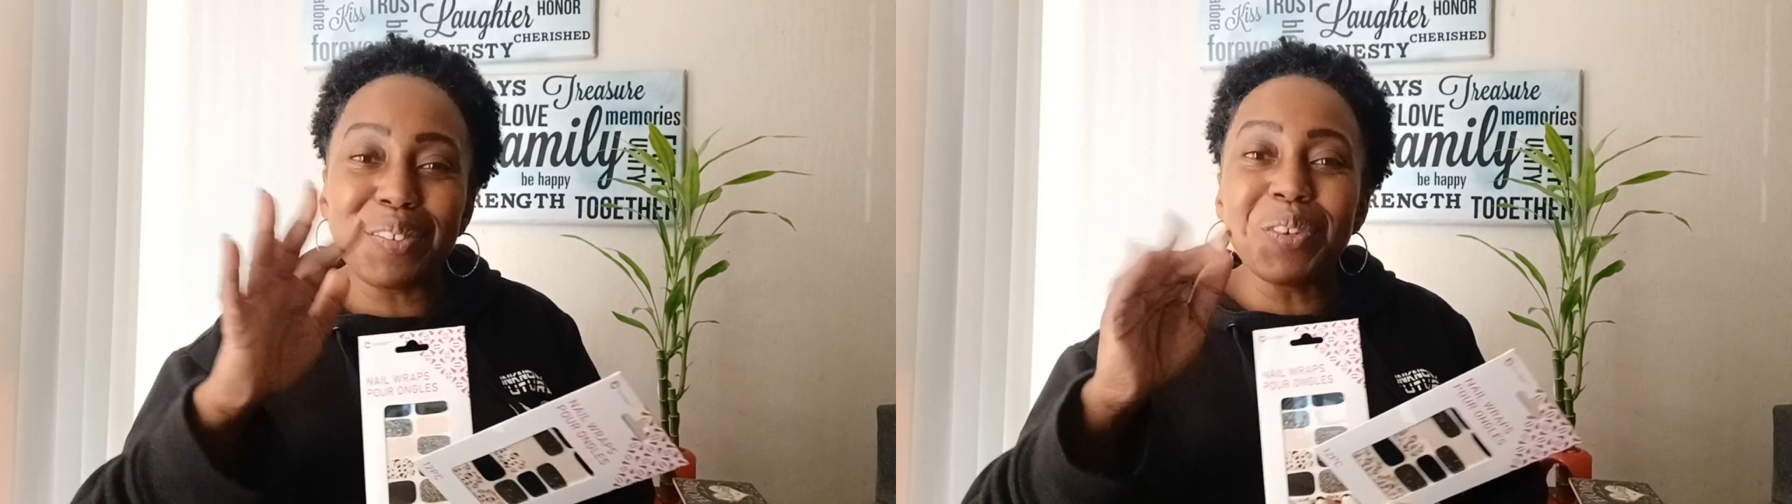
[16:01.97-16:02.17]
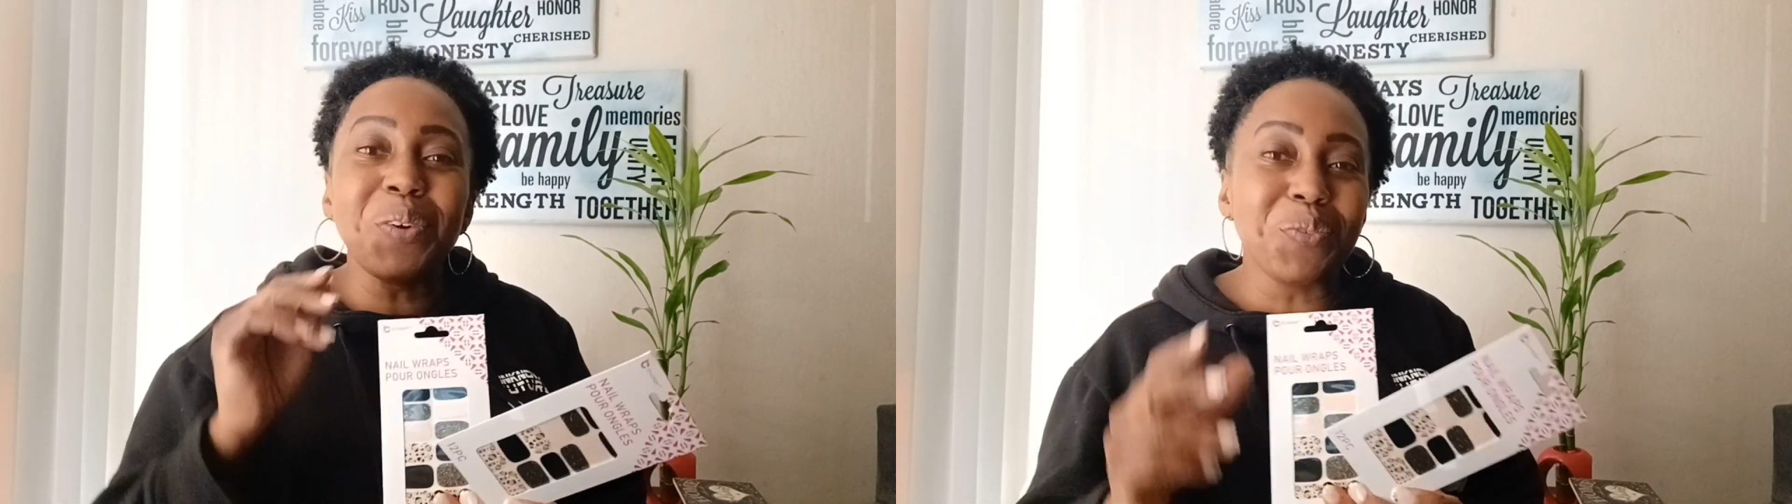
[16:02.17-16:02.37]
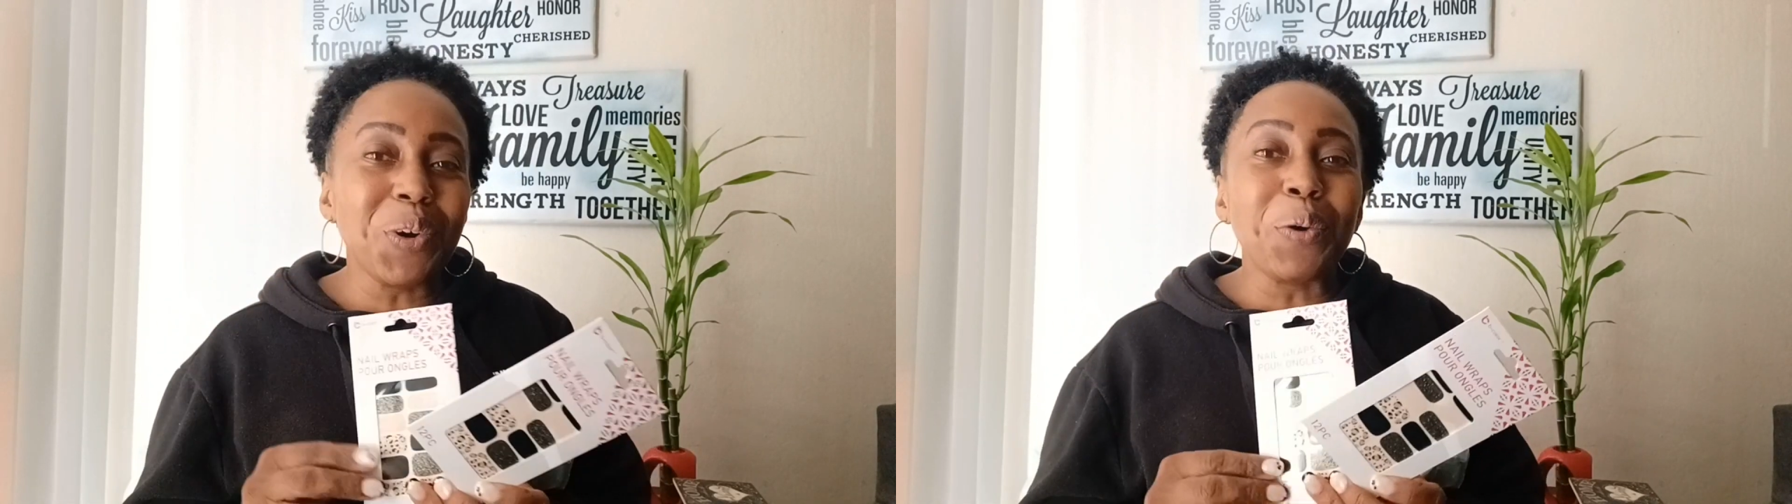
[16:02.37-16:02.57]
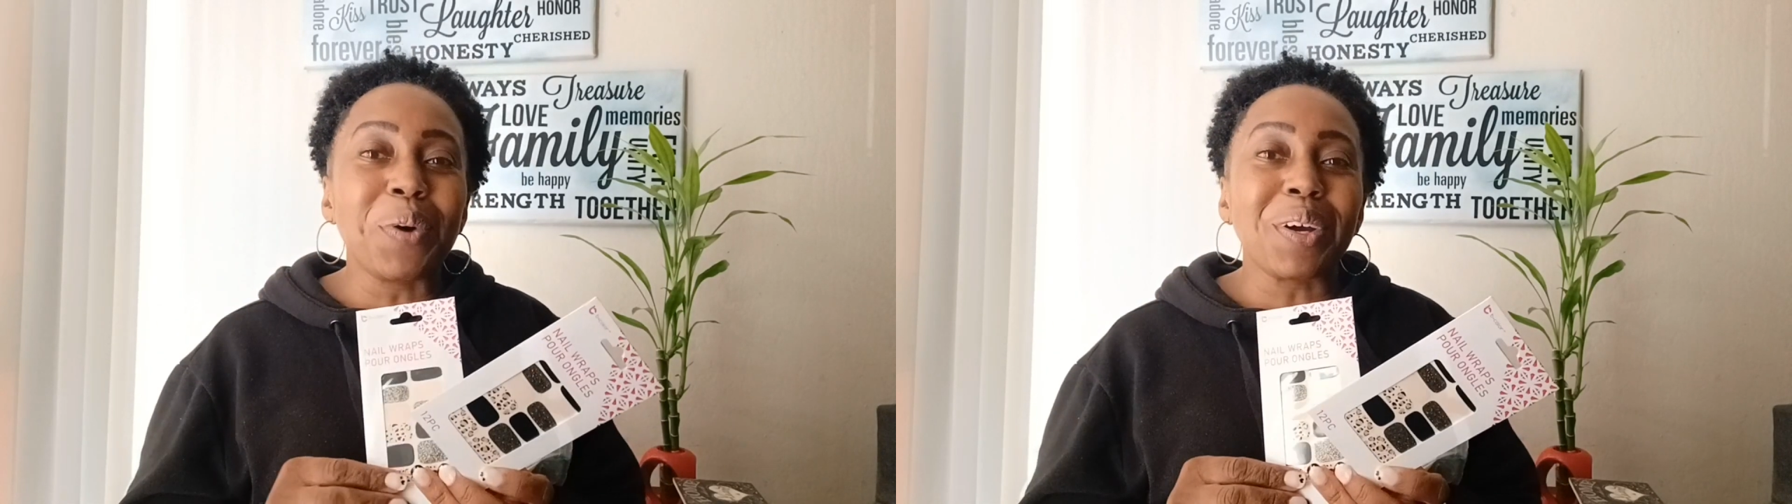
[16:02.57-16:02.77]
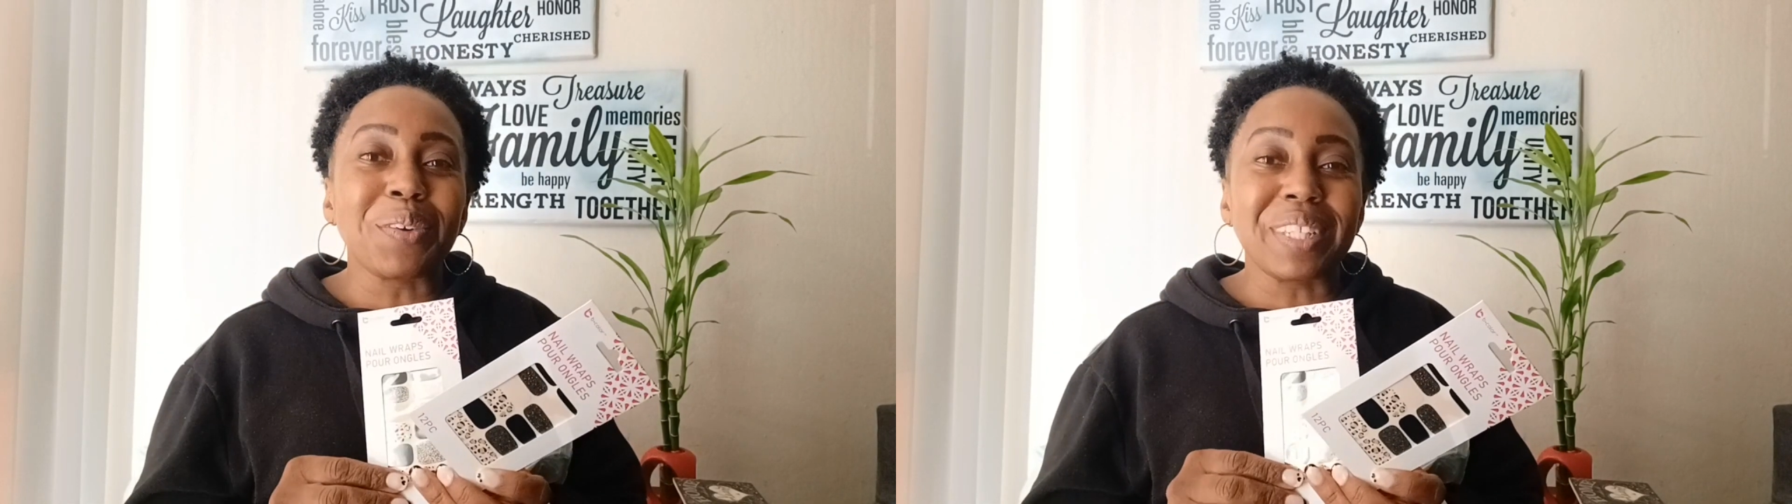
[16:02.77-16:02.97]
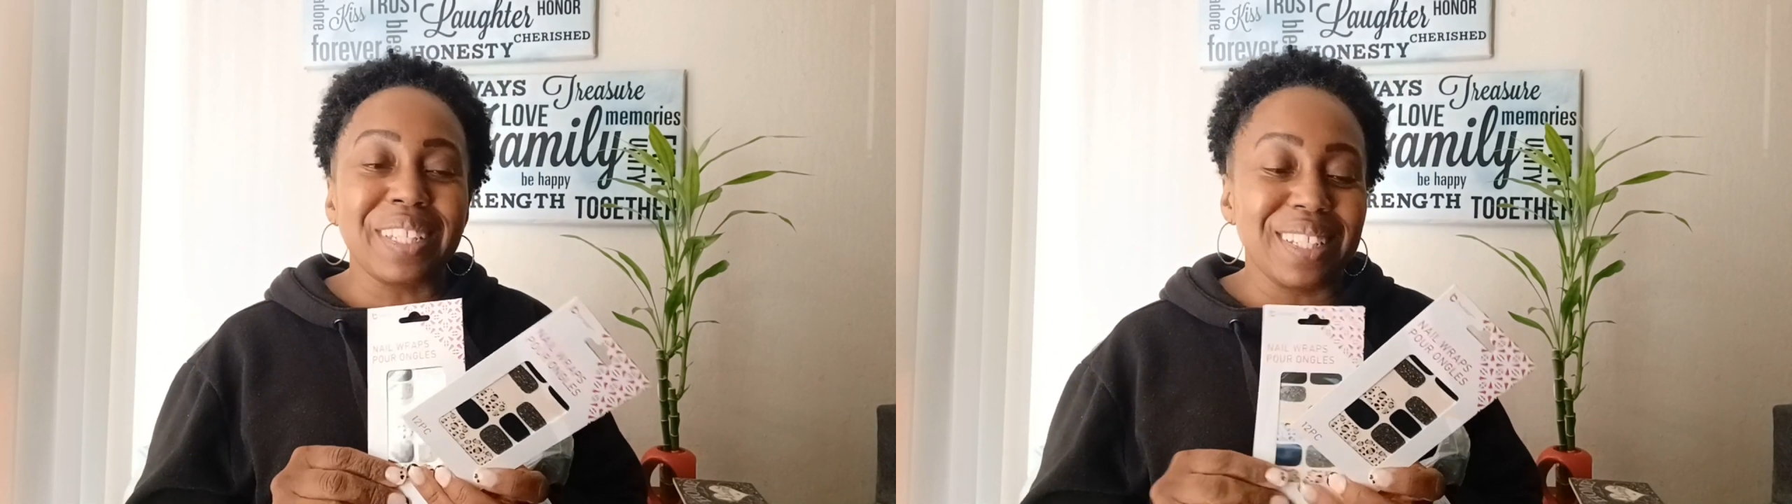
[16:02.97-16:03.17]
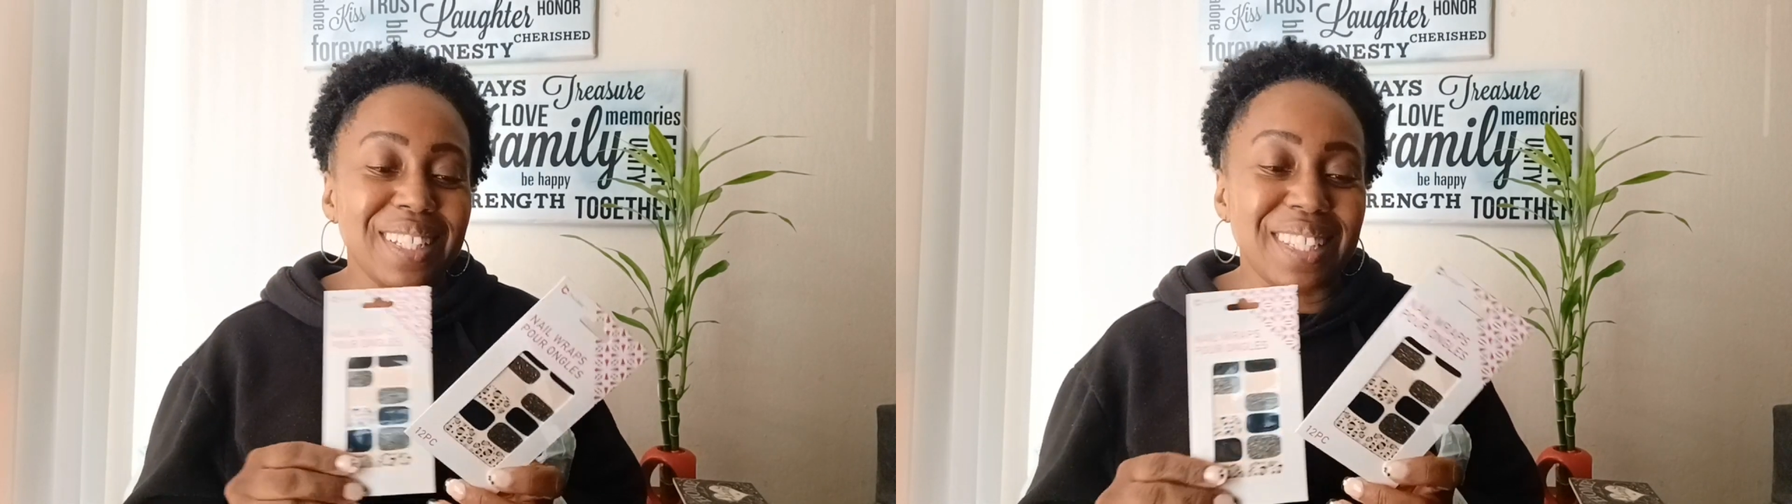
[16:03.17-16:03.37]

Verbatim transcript: we'll we'll work with it this